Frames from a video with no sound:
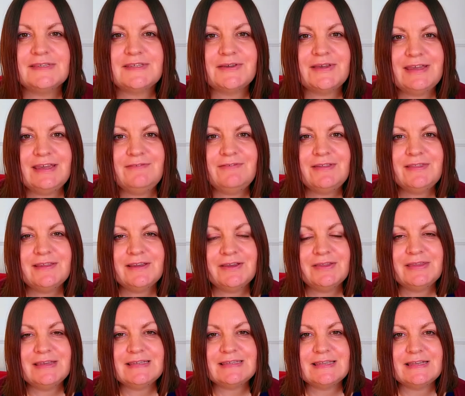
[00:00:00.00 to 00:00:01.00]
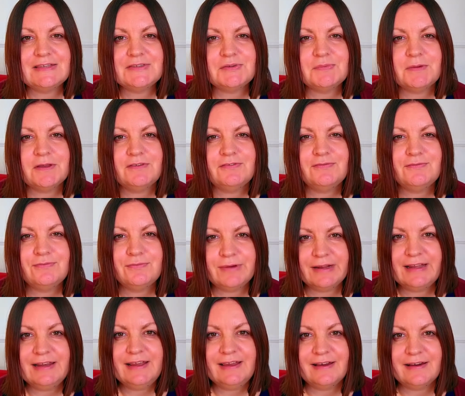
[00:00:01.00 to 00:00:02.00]
So even though these things were both
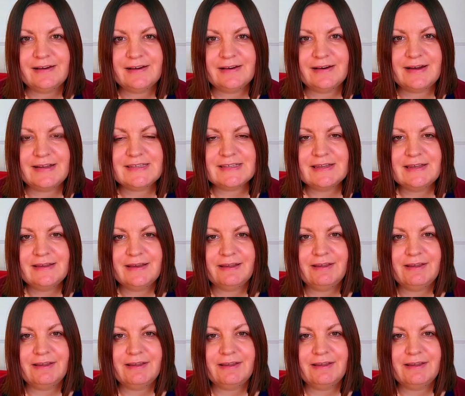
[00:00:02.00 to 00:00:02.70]
really hard,